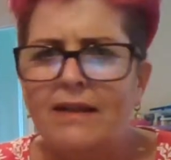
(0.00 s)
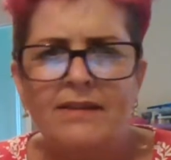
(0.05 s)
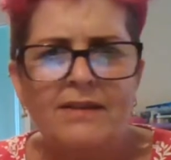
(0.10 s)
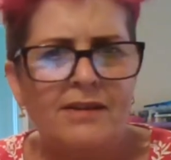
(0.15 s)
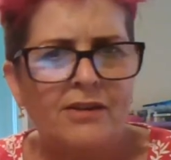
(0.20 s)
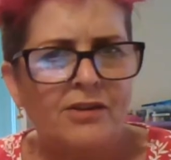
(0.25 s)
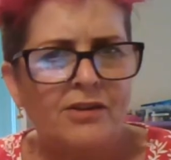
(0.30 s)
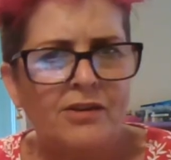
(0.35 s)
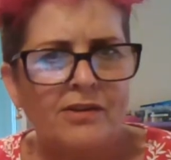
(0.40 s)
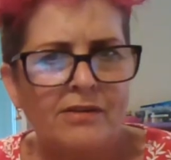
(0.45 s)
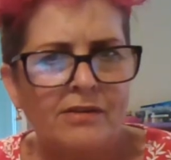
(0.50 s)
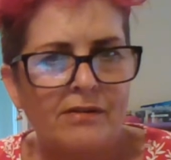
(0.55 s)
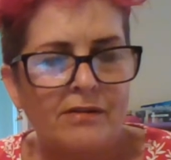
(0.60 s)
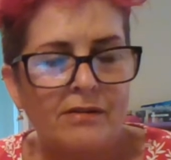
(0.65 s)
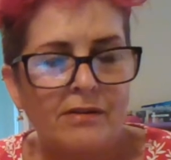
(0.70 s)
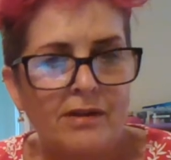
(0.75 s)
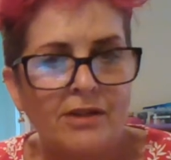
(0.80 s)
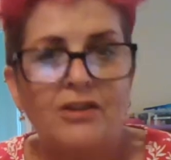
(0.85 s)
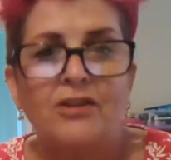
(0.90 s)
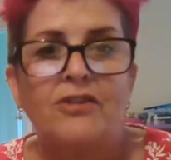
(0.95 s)
that
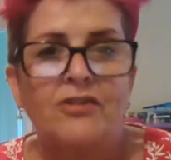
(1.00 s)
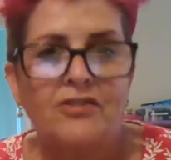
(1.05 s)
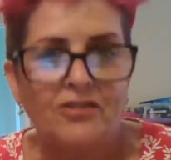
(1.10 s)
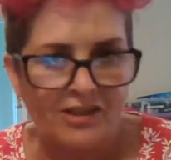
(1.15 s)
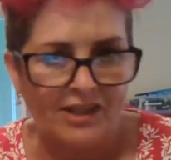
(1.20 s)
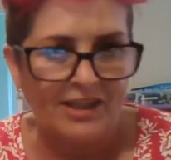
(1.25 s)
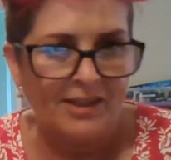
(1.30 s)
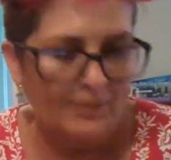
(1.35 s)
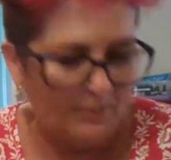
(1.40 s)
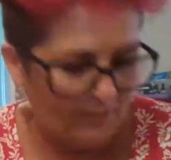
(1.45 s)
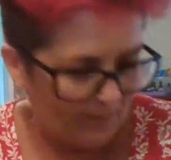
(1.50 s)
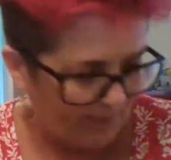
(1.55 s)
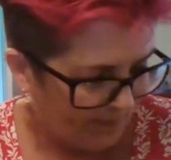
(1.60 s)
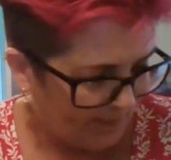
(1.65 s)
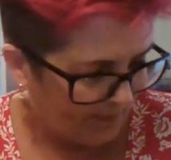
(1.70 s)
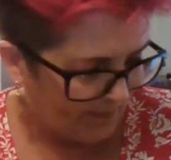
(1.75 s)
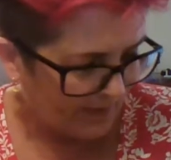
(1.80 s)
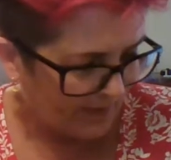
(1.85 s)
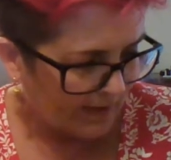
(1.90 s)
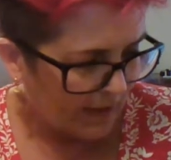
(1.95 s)
you'll see.
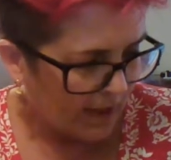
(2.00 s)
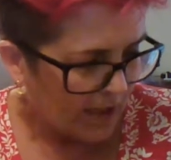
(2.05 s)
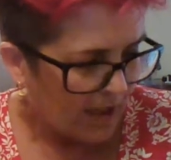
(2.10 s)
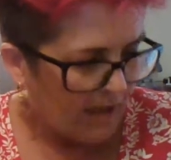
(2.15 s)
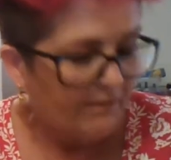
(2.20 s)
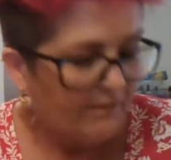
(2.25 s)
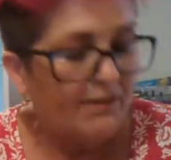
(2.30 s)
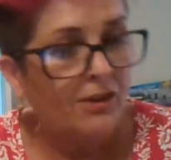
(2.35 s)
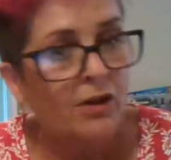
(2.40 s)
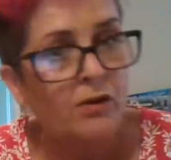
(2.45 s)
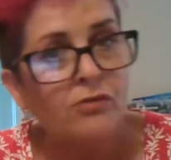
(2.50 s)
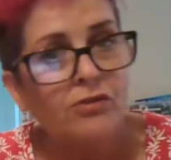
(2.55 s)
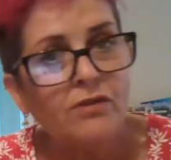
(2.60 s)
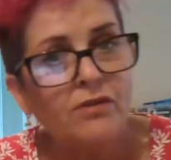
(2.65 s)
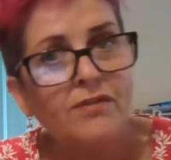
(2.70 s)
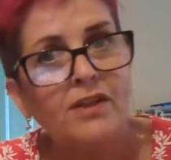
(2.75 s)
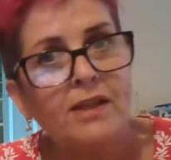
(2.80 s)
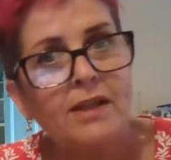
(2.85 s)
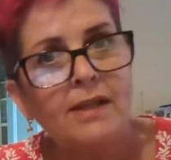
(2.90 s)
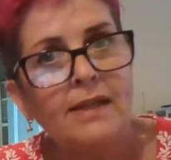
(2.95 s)
For those
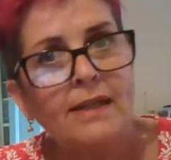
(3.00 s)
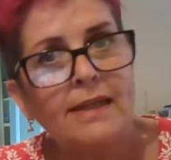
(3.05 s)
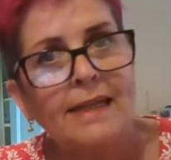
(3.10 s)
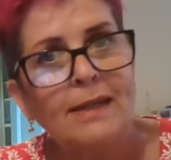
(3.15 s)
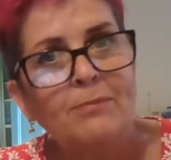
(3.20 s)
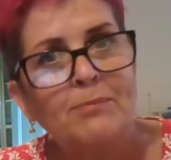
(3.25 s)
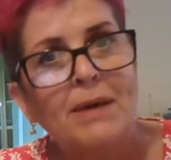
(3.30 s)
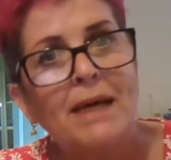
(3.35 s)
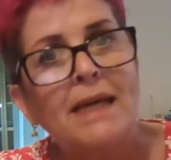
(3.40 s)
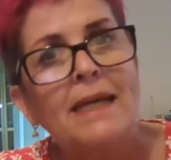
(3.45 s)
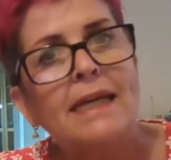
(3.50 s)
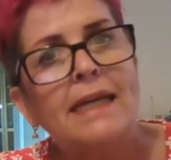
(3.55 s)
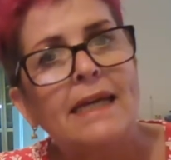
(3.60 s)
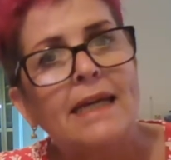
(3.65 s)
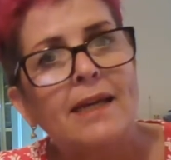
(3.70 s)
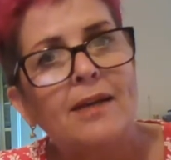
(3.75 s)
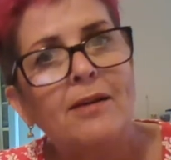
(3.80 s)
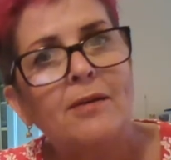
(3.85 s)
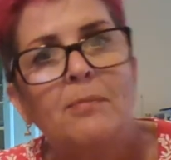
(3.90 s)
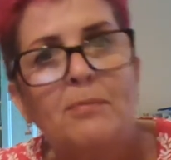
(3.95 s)
of you that like
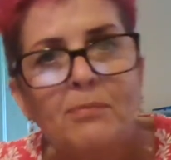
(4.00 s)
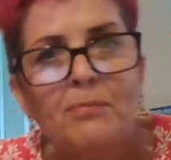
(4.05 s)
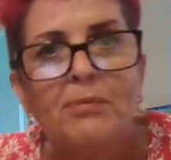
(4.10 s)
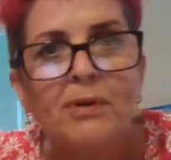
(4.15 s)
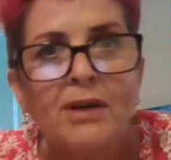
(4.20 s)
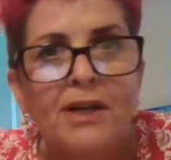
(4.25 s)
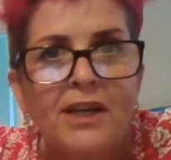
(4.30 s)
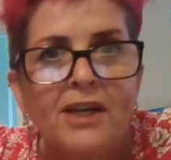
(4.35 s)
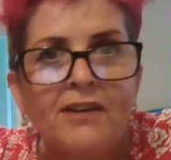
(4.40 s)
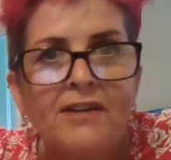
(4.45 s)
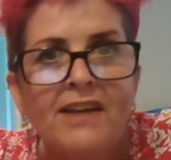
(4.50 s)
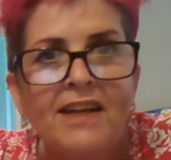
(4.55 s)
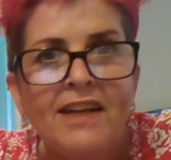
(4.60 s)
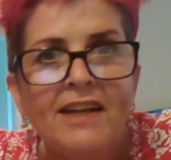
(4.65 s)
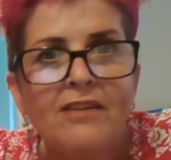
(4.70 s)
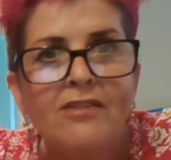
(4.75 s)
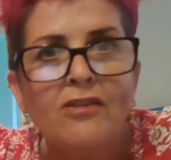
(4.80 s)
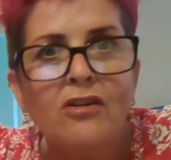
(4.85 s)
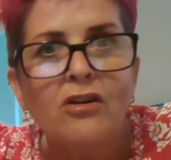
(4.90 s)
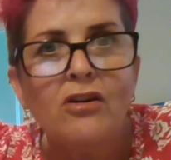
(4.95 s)
baking, prick your
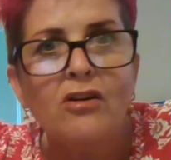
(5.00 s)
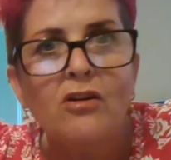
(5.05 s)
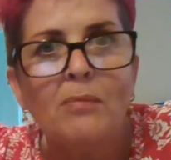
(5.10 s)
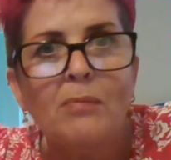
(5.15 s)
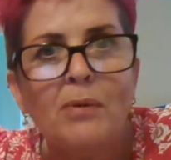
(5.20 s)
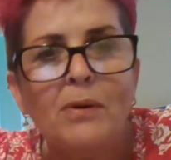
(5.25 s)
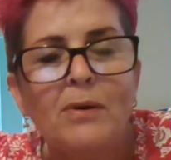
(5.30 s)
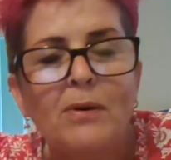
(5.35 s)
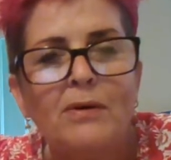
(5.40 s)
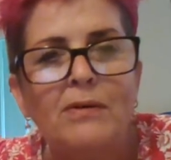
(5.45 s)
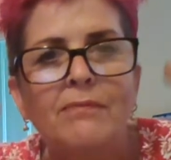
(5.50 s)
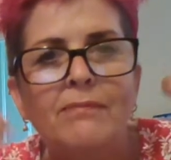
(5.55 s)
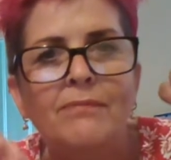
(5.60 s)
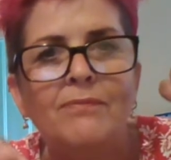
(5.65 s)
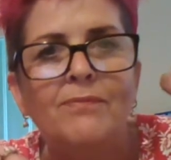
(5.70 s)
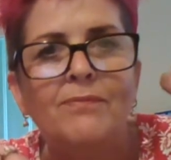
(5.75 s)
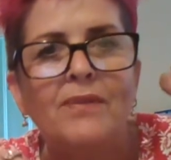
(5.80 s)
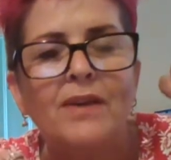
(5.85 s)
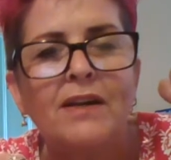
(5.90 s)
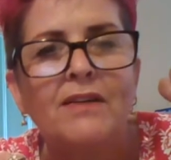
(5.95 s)
ears up.
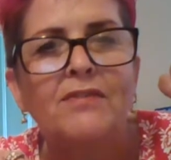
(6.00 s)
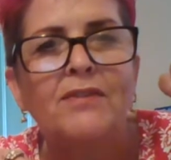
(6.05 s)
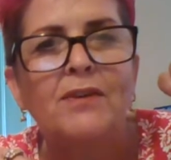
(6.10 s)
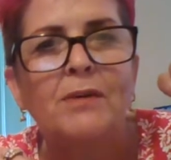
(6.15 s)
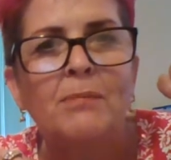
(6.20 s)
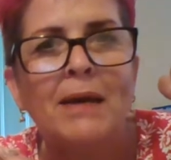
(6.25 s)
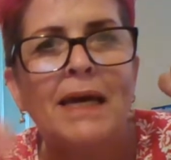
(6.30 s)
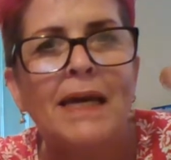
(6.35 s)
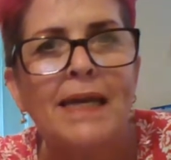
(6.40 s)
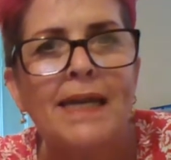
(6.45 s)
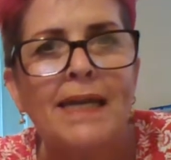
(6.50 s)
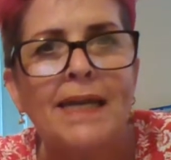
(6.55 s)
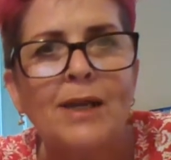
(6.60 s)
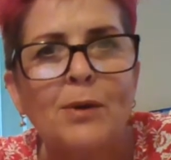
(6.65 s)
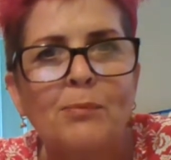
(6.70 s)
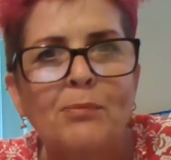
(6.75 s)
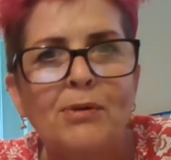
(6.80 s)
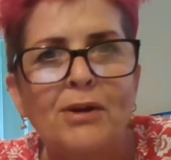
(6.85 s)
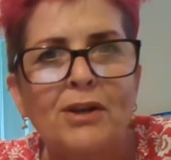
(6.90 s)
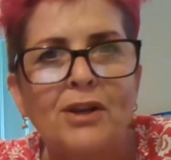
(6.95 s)
If you
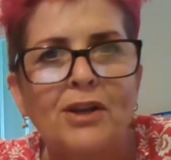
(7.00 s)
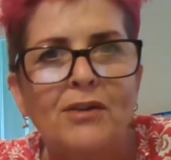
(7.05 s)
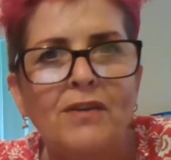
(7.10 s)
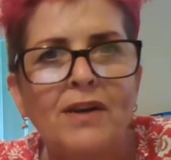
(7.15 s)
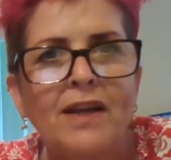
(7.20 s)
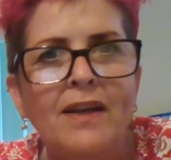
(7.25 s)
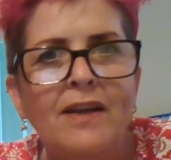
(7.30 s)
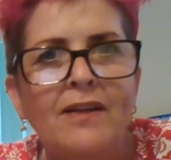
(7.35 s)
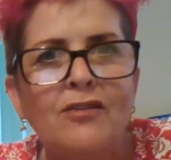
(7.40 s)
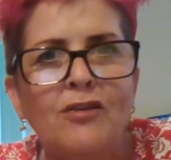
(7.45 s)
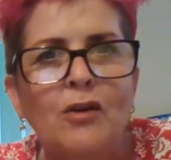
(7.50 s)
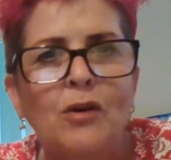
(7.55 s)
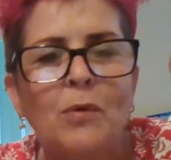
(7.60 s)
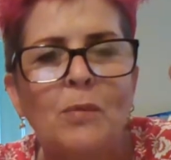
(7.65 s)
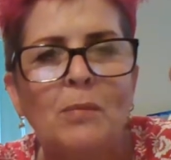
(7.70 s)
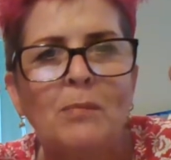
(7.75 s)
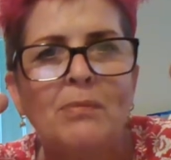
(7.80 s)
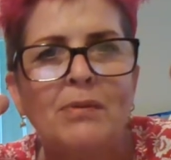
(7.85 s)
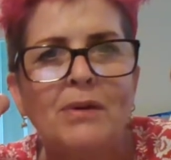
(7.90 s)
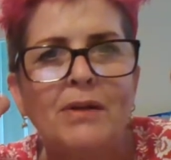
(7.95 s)
bake, prick your ears
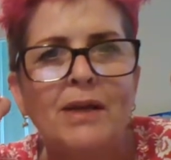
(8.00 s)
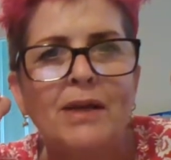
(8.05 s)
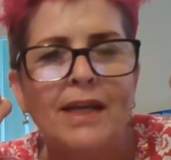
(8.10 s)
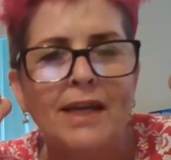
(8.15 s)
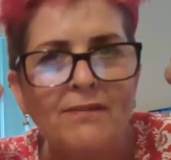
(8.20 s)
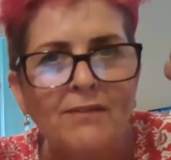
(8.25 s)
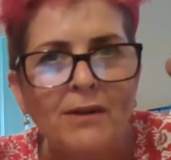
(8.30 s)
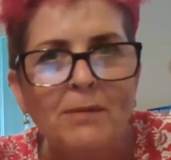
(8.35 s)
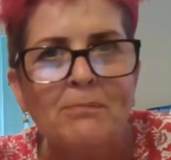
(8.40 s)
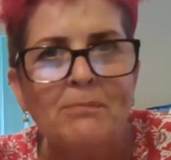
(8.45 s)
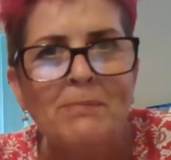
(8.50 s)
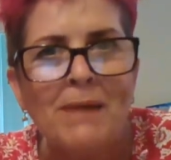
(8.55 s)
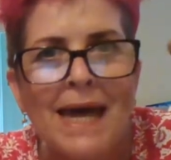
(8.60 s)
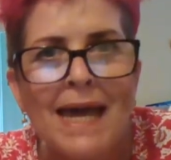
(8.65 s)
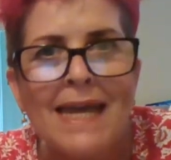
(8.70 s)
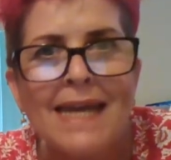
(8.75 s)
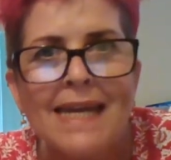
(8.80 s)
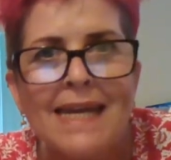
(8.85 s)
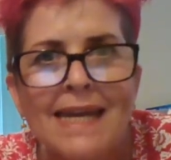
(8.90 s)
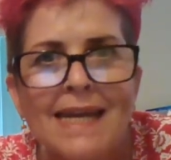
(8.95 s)
up. If you
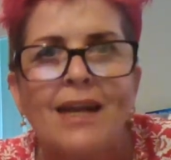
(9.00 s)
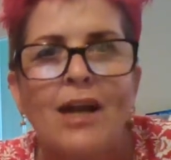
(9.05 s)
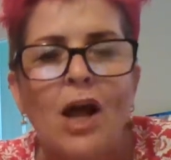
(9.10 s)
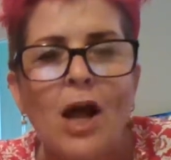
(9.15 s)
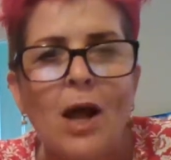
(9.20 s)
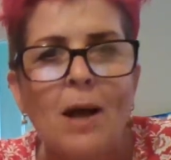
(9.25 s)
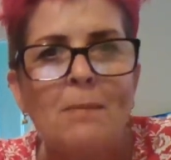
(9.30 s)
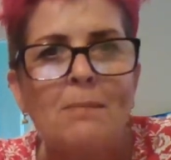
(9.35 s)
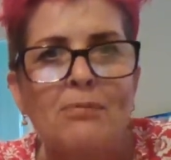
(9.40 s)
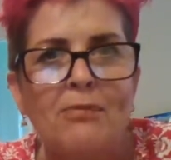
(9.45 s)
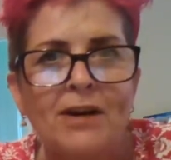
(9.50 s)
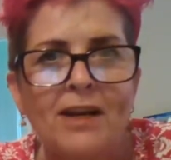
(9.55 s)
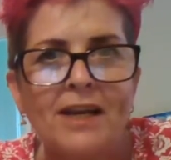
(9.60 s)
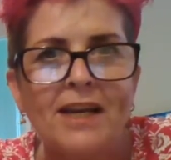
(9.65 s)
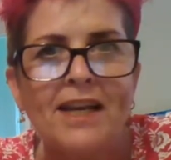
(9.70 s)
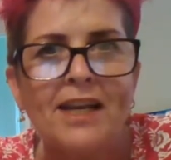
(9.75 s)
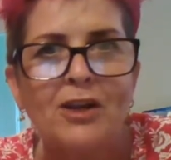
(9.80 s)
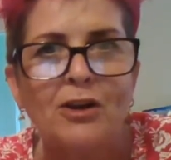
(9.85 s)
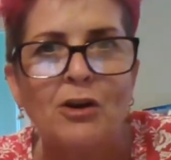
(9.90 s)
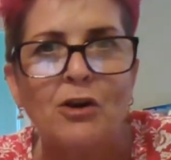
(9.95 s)
bake,
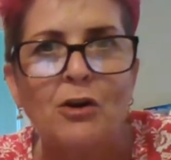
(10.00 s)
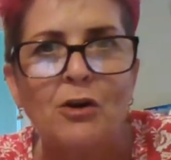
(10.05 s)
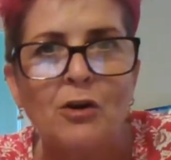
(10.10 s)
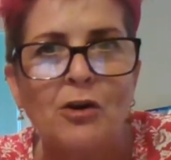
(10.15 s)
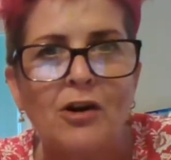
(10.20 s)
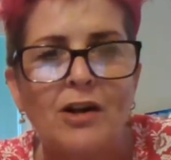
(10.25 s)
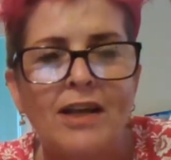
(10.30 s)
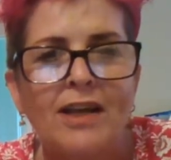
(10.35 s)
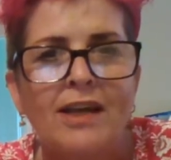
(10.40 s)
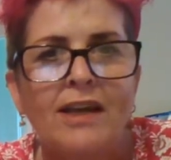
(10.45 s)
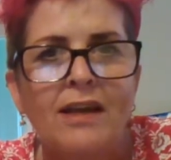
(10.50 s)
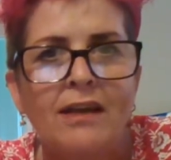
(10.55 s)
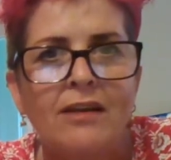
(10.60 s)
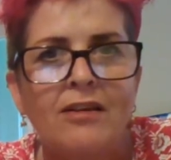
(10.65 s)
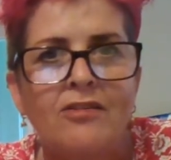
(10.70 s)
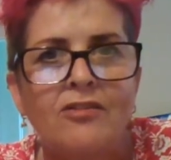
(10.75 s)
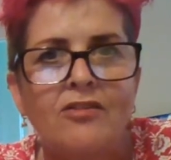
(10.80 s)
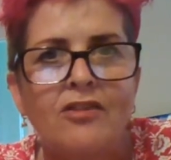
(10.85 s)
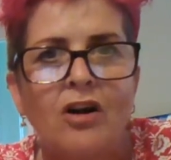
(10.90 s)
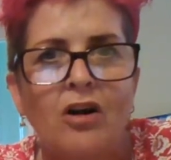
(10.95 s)
prick your
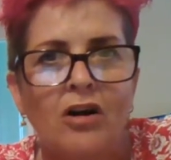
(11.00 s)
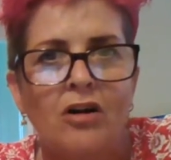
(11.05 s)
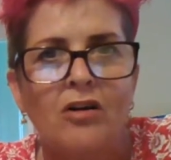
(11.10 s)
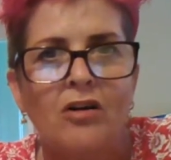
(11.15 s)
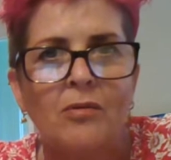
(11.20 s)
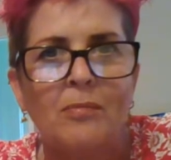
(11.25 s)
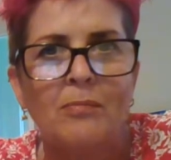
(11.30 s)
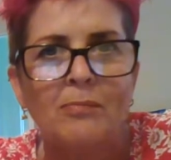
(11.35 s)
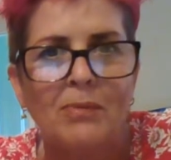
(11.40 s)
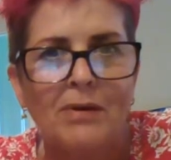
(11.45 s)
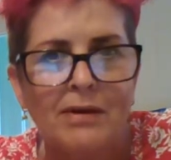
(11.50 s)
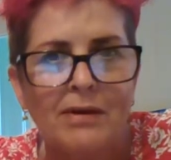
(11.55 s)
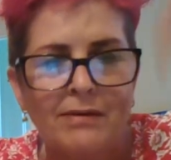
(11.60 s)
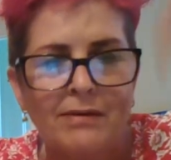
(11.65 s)
ears up.